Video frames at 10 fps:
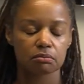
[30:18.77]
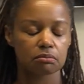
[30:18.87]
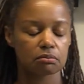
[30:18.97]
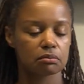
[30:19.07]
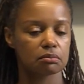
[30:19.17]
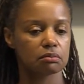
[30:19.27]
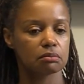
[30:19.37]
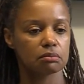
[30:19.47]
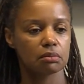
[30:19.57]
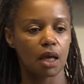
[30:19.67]

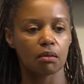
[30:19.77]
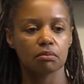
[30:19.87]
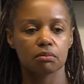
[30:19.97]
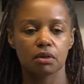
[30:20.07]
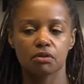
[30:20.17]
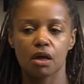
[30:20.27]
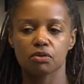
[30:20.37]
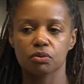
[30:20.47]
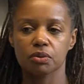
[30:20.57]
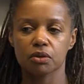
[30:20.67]
Yeah, so
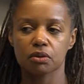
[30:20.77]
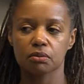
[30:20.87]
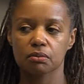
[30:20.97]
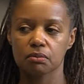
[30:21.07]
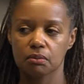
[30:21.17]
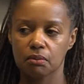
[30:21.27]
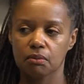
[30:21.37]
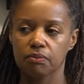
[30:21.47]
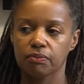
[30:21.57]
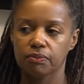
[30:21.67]
that's where we go.
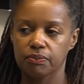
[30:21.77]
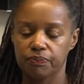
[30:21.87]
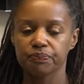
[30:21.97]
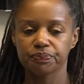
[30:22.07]
Thank you.